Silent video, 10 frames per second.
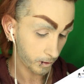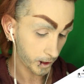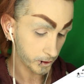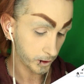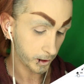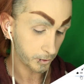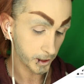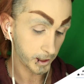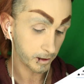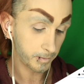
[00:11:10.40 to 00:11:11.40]
I will actually
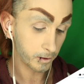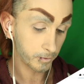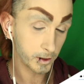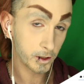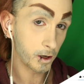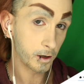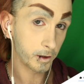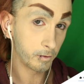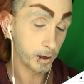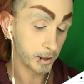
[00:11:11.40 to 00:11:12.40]
use a little bit of a
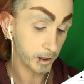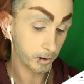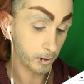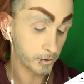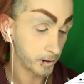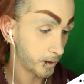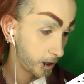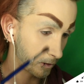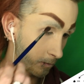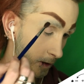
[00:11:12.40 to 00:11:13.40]
darker one and
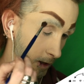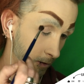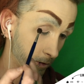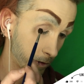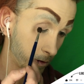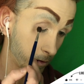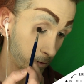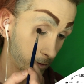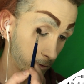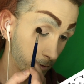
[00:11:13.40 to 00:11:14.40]
concentrate on my outer
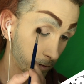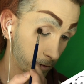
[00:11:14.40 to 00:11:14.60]
corner.